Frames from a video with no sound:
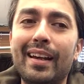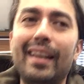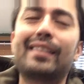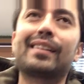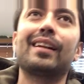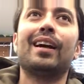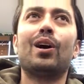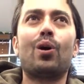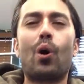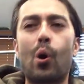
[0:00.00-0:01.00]
it's
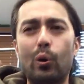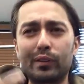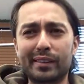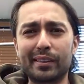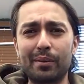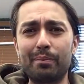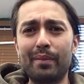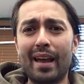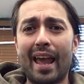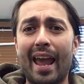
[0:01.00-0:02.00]

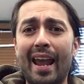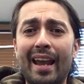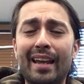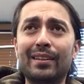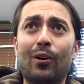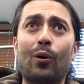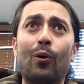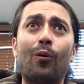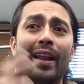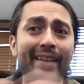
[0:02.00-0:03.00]
wholesome and
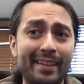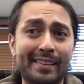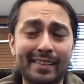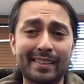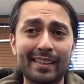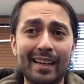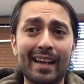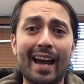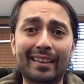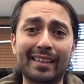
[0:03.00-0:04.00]
horrendous
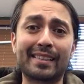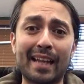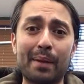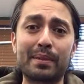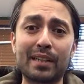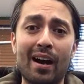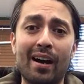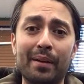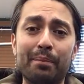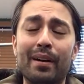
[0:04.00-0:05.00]
at the same
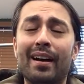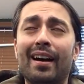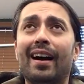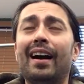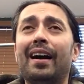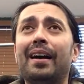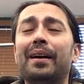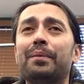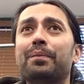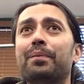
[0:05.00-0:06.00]
time.
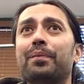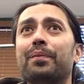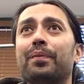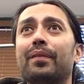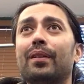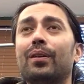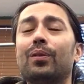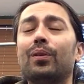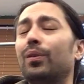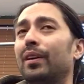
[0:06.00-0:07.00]
Um,
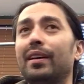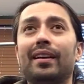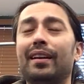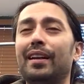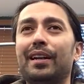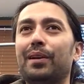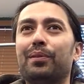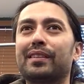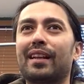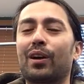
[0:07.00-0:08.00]
it, it
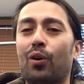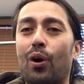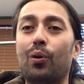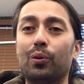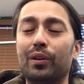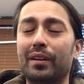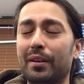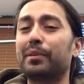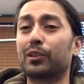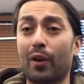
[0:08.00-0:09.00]
was like whole. It,
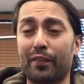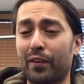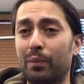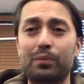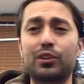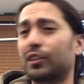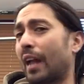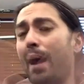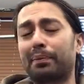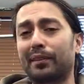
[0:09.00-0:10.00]
it was a great film, just
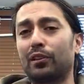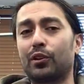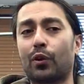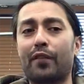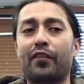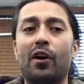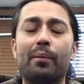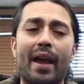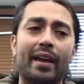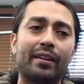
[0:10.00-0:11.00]
absolutely great film,
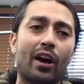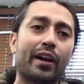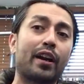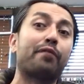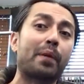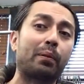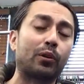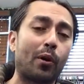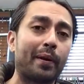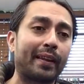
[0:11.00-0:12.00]
and not enough people
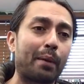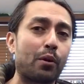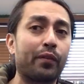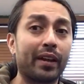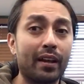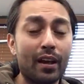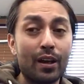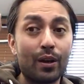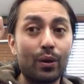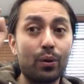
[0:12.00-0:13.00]
know about that movie.
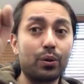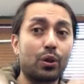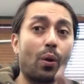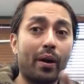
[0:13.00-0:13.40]
Go